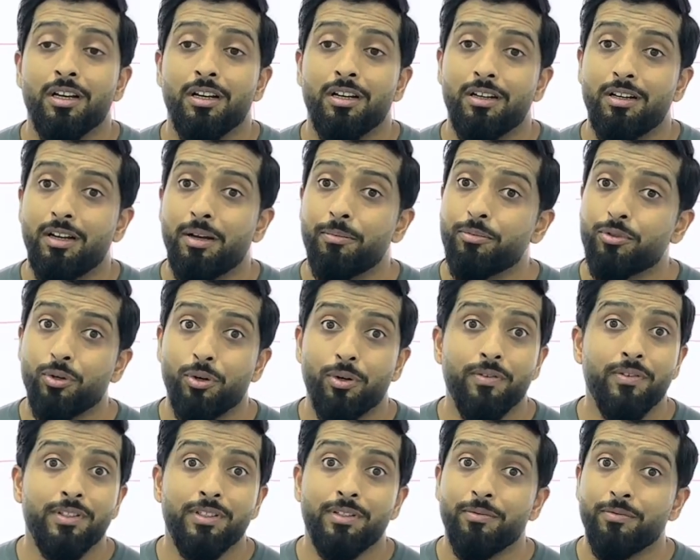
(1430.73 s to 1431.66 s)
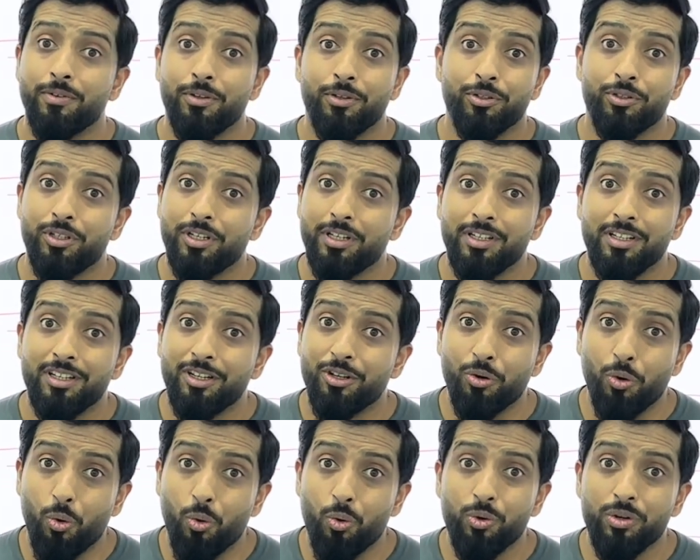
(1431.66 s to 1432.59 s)
I'm sorry, we're sitting in an
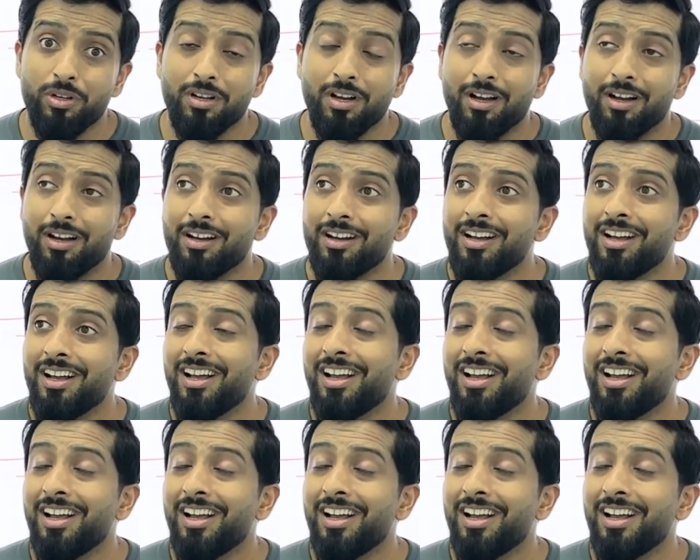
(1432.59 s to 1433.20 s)
old car.